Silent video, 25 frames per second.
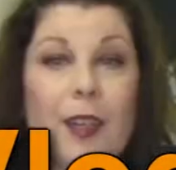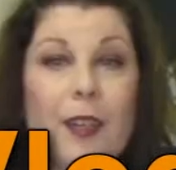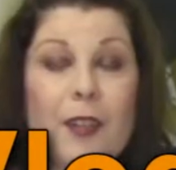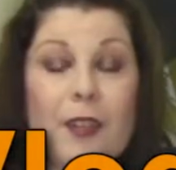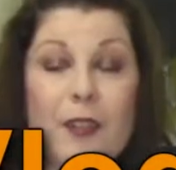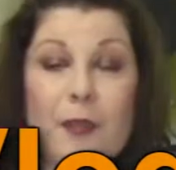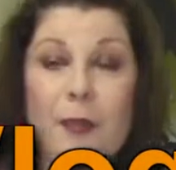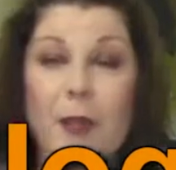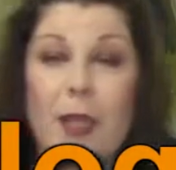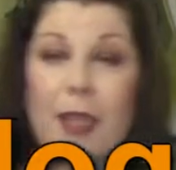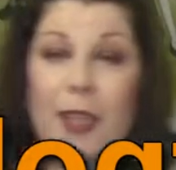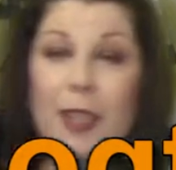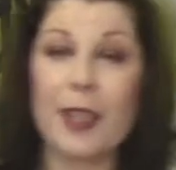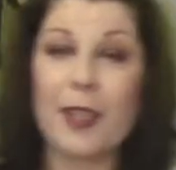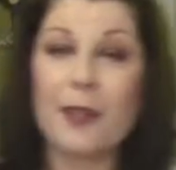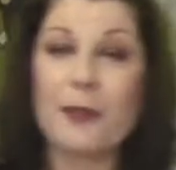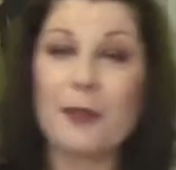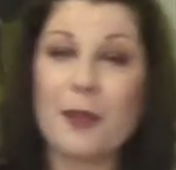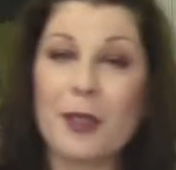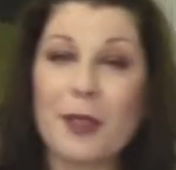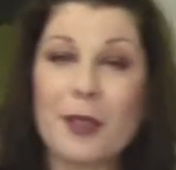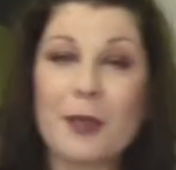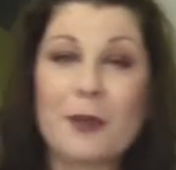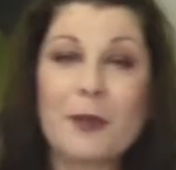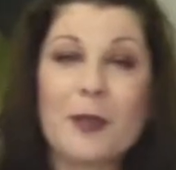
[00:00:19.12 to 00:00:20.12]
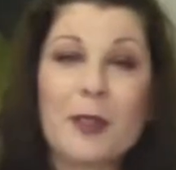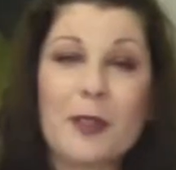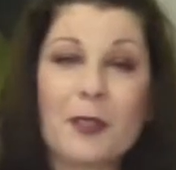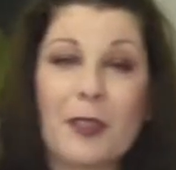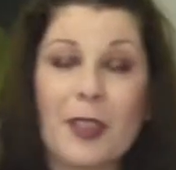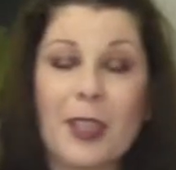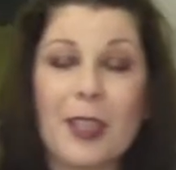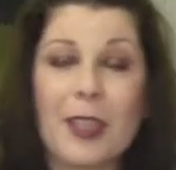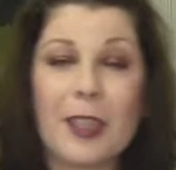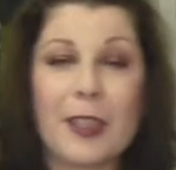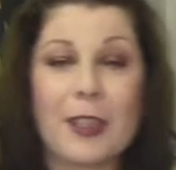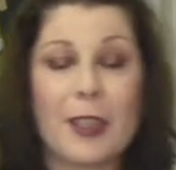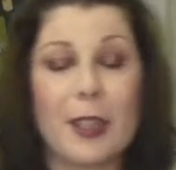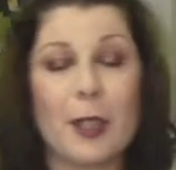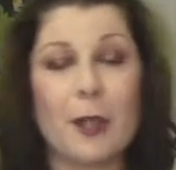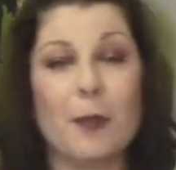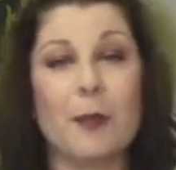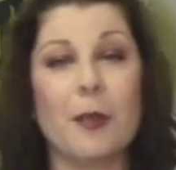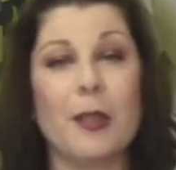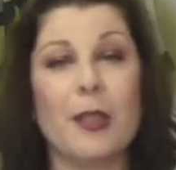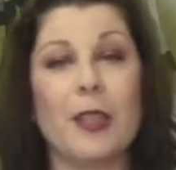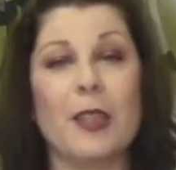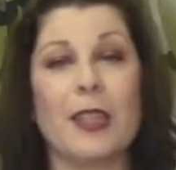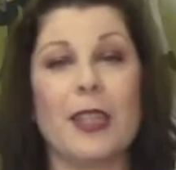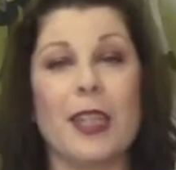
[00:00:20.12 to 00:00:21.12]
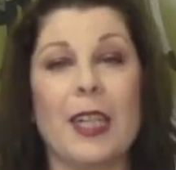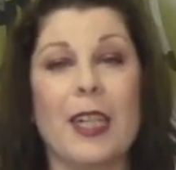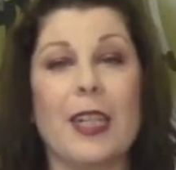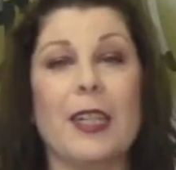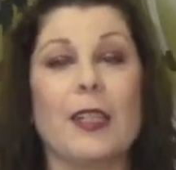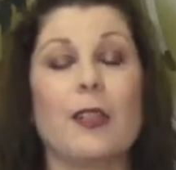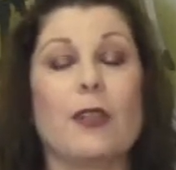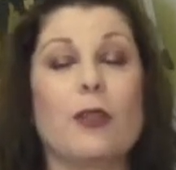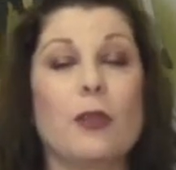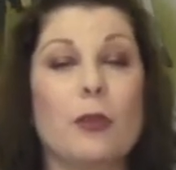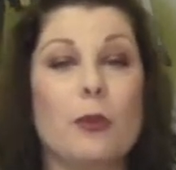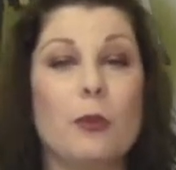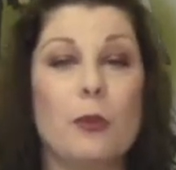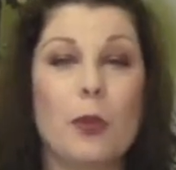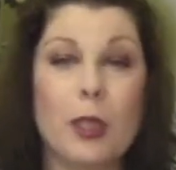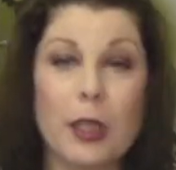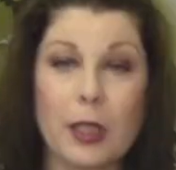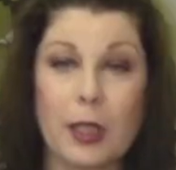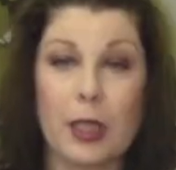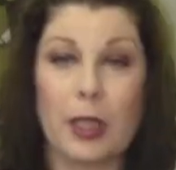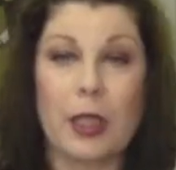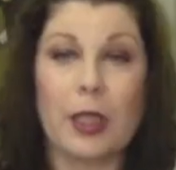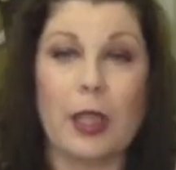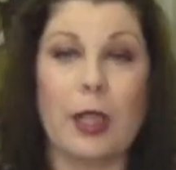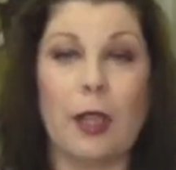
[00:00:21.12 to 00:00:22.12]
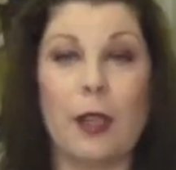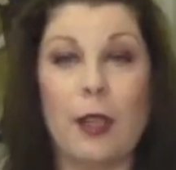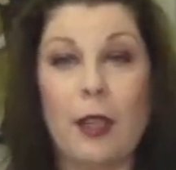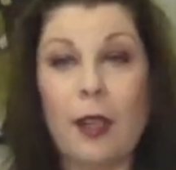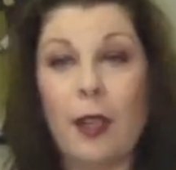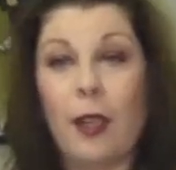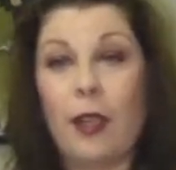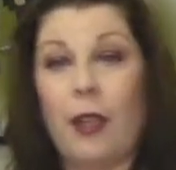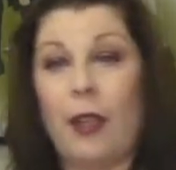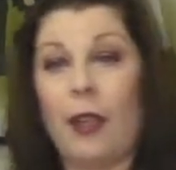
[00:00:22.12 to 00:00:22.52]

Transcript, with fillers: Hey, everybody. Welcome to Vlogtober Day 20.